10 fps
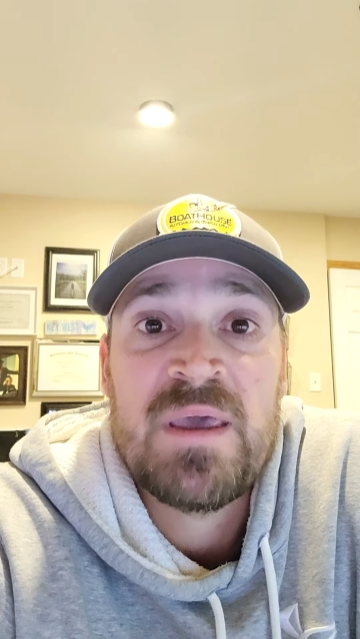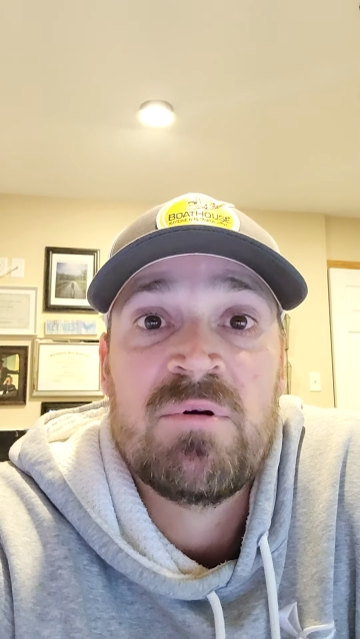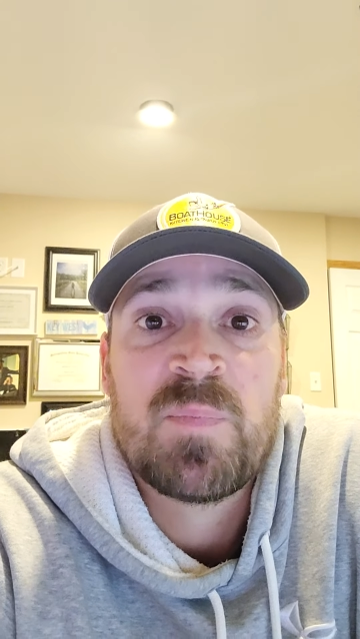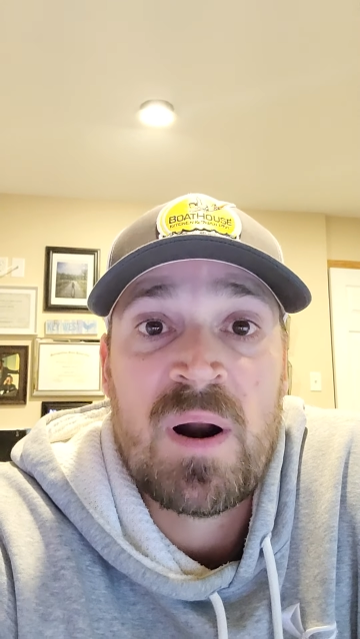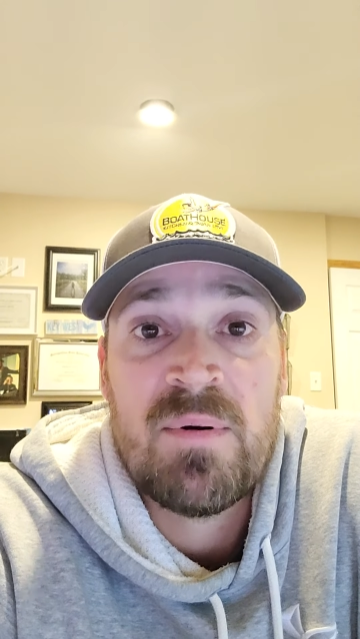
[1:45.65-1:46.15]
they
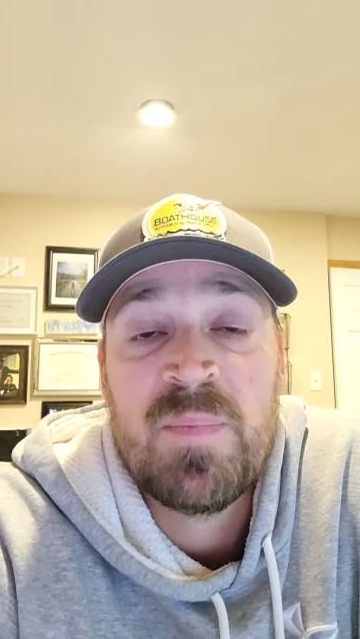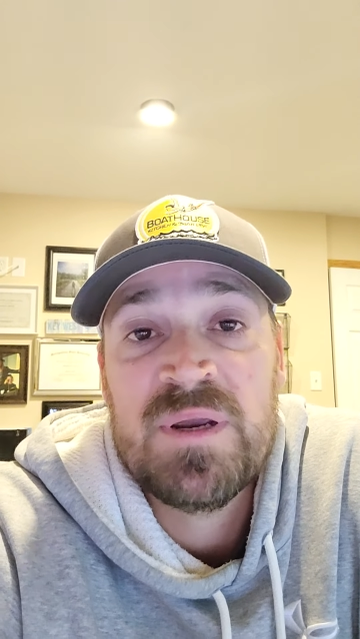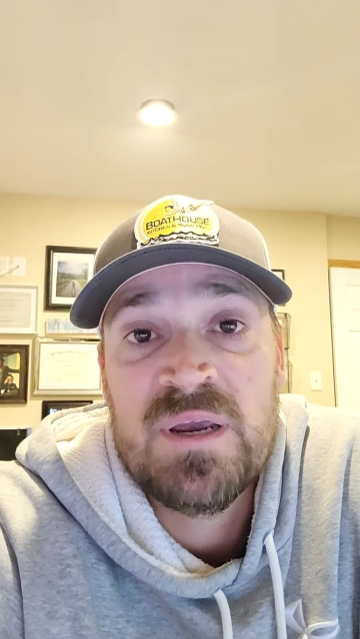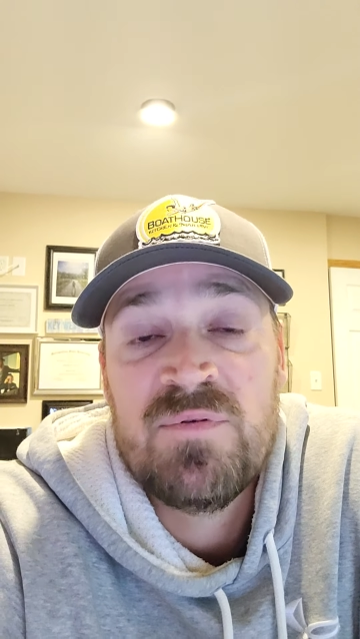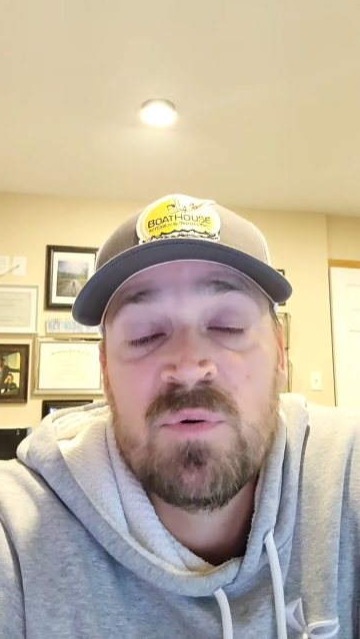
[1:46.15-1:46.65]
would probably
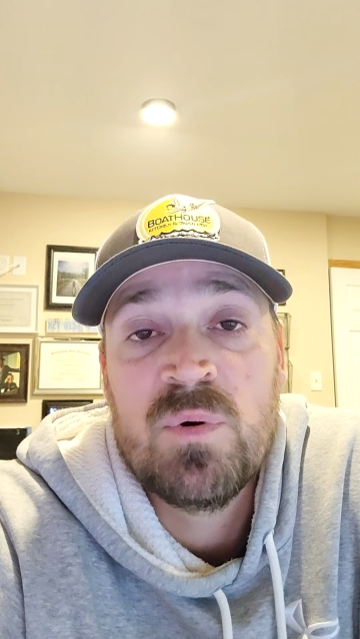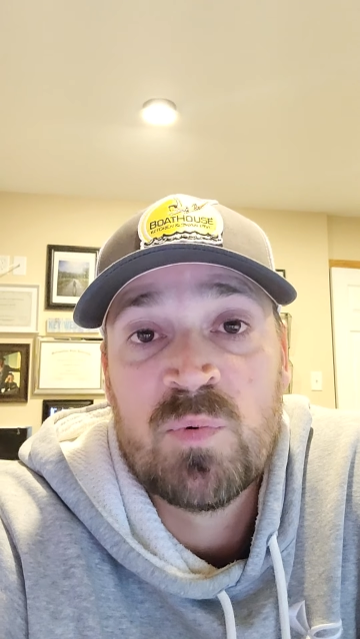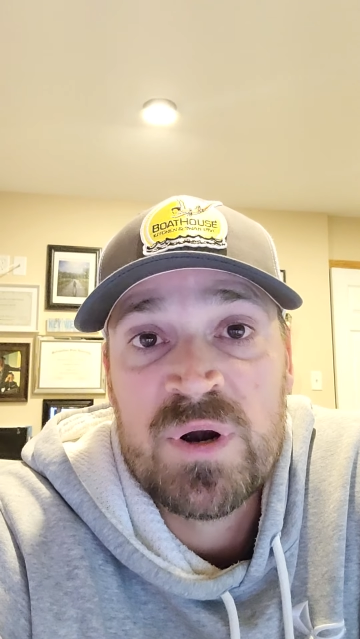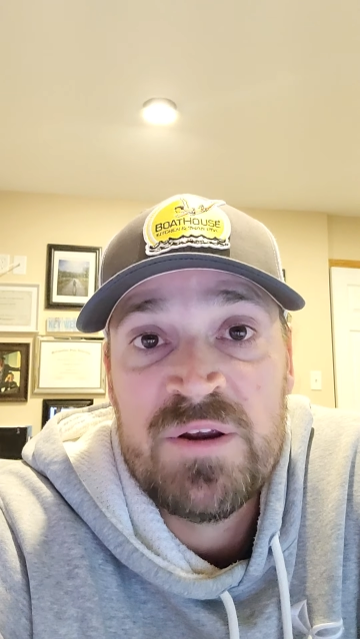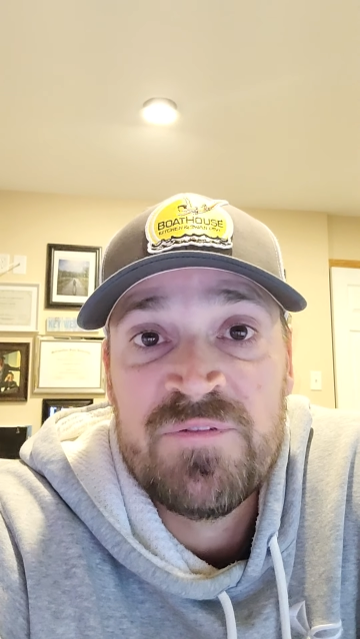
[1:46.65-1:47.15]
give you a
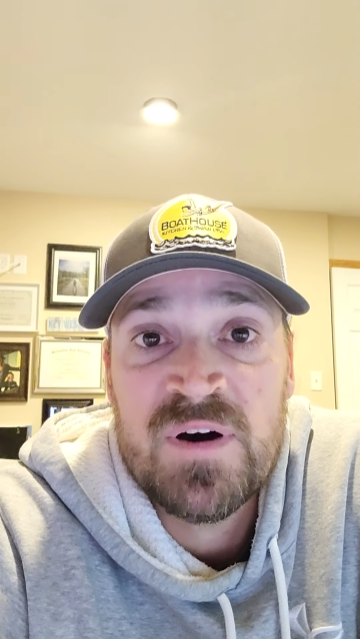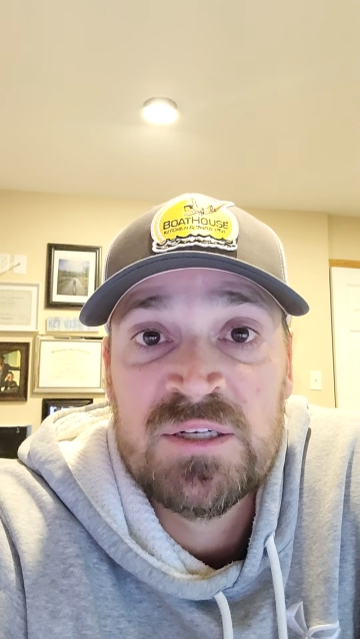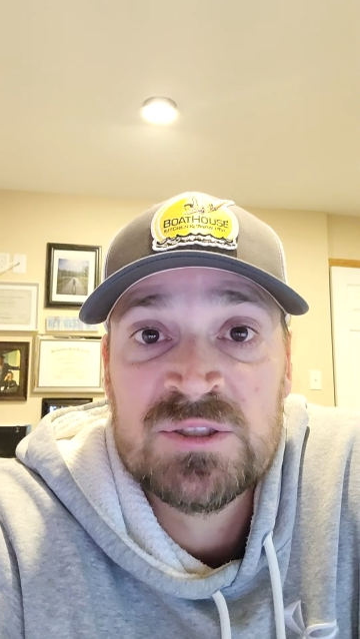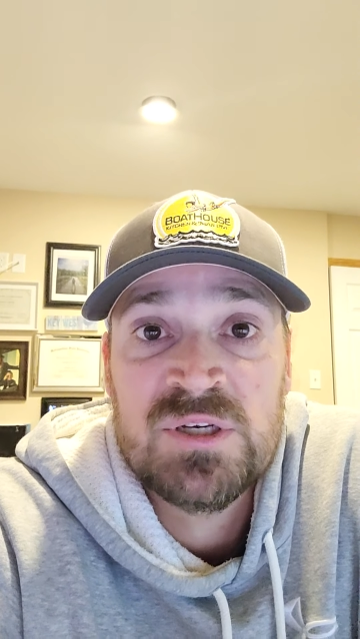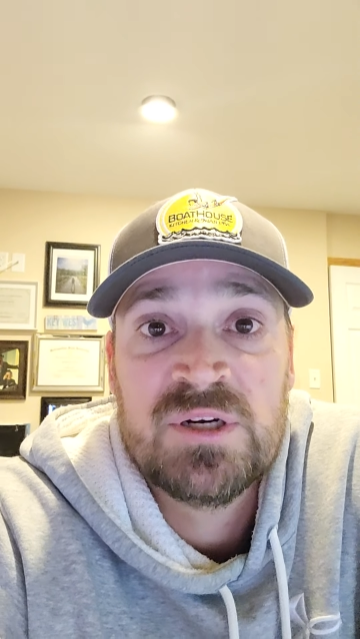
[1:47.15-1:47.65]

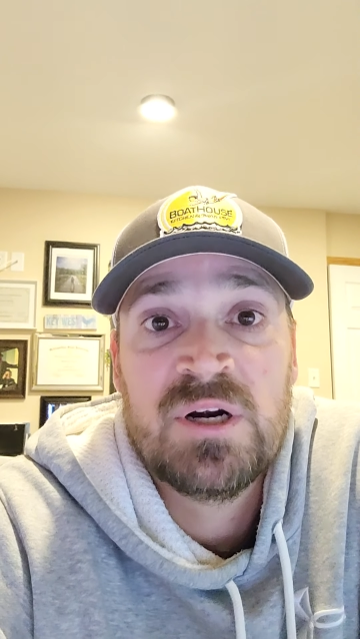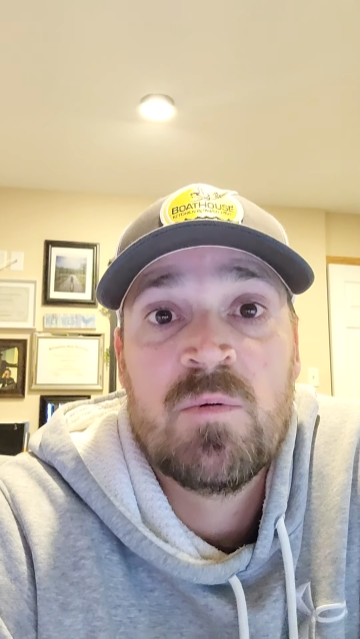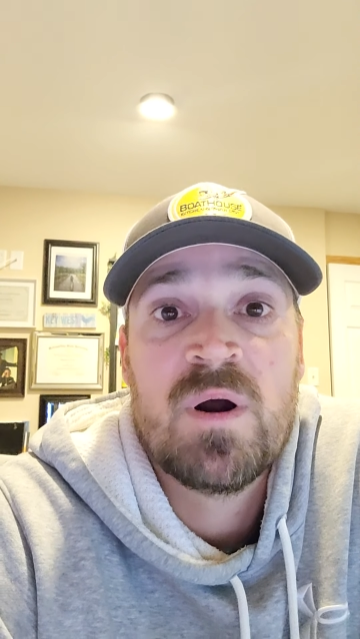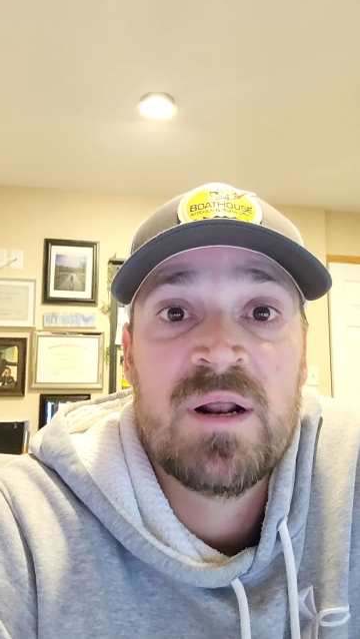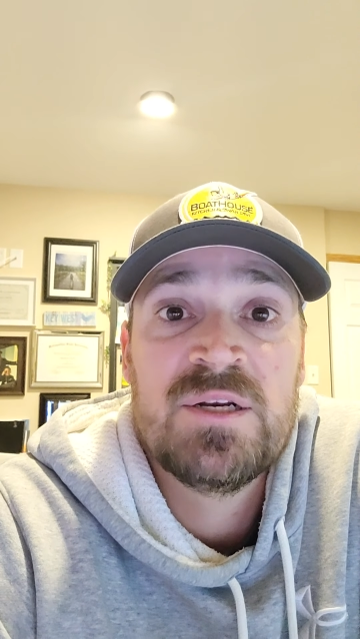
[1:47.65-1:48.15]
refund, so you're going to
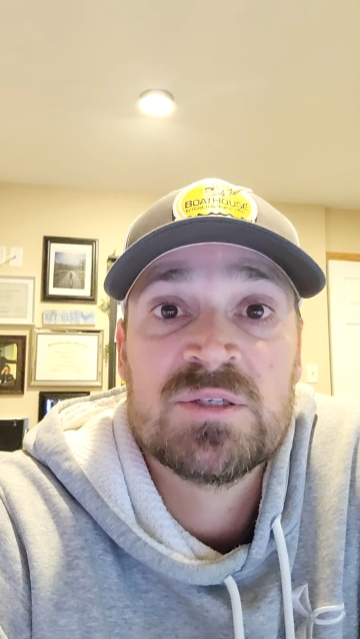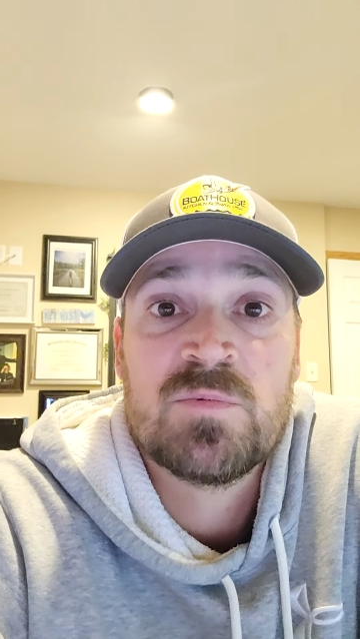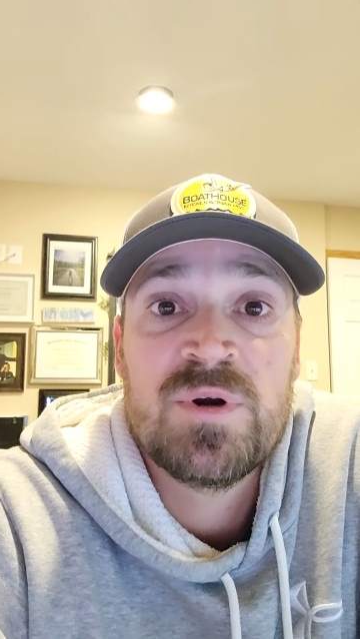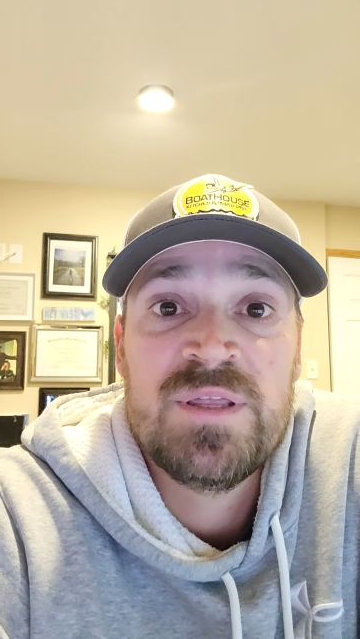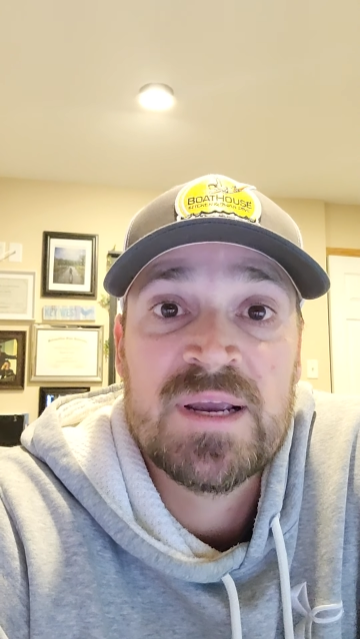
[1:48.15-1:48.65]
want to just
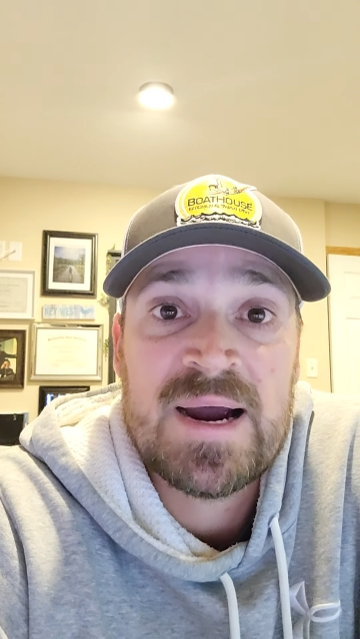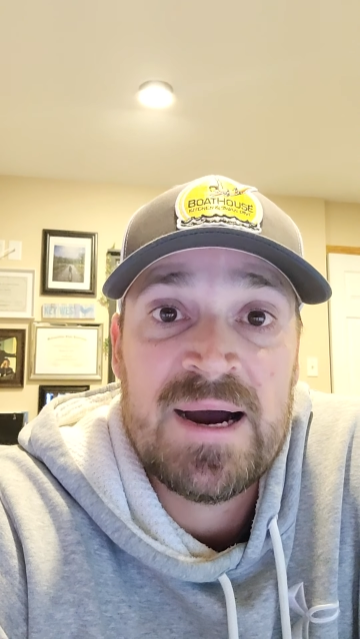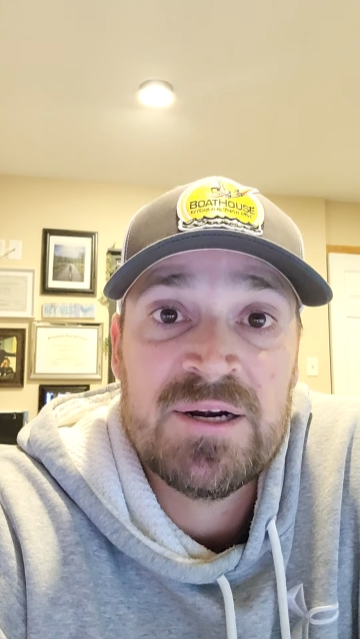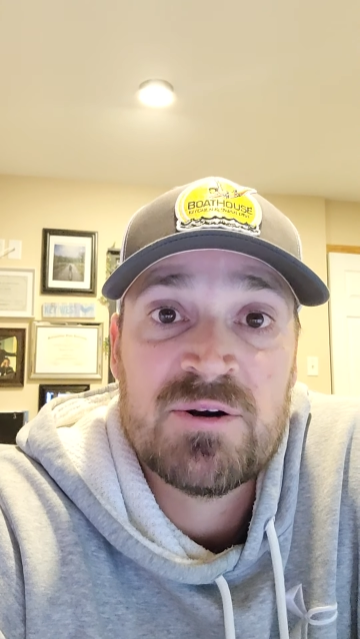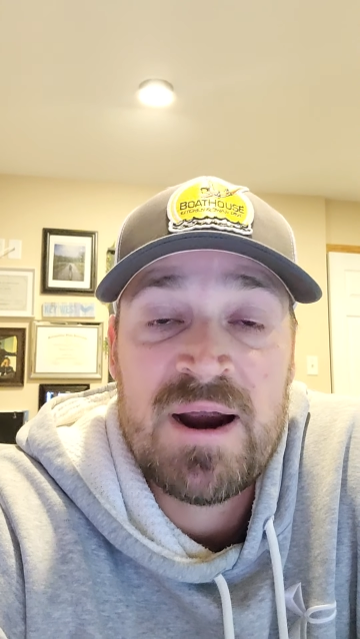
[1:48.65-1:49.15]
read the
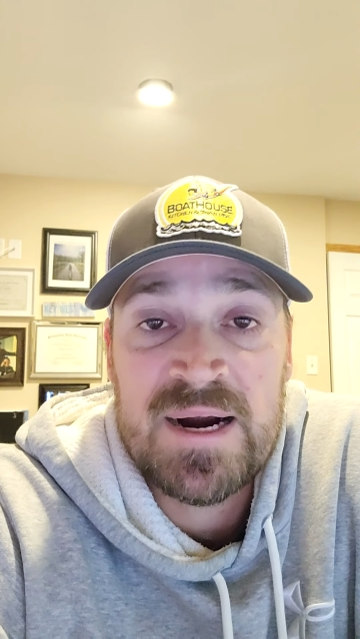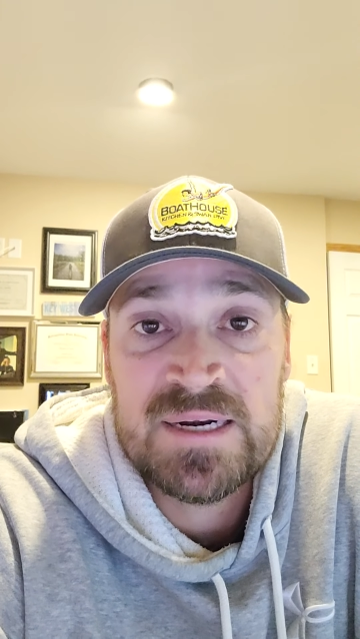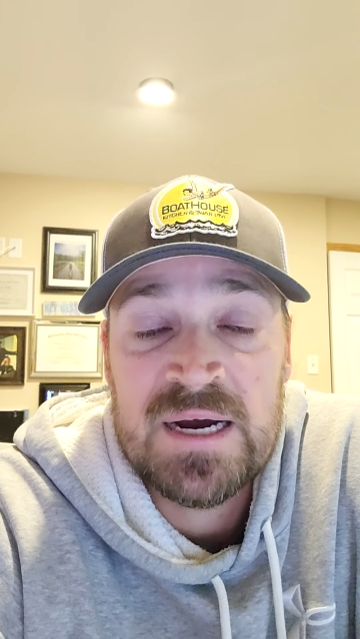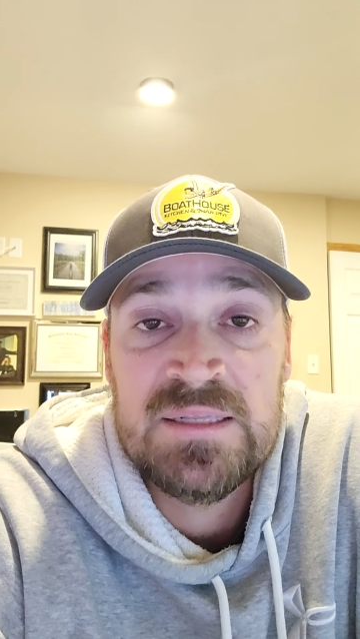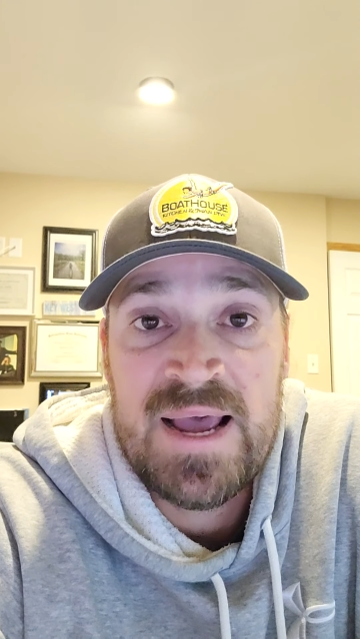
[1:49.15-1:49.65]
contract
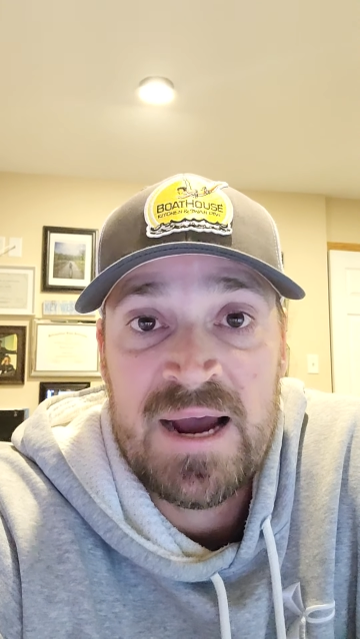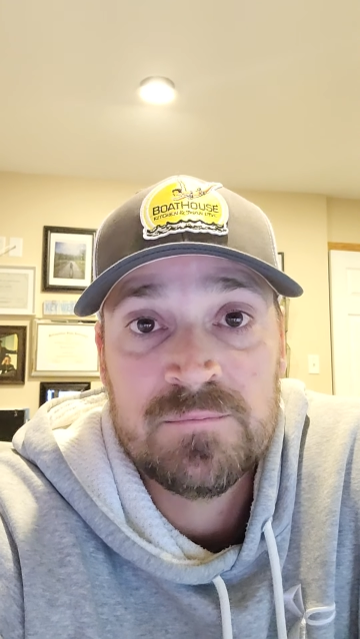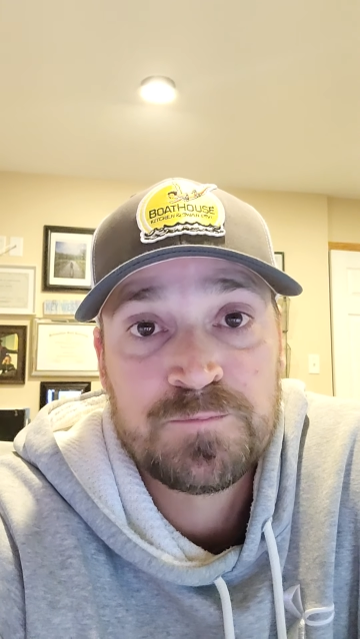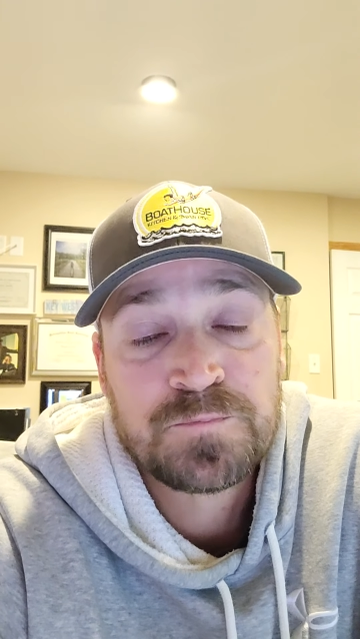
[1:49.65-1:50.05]
on that.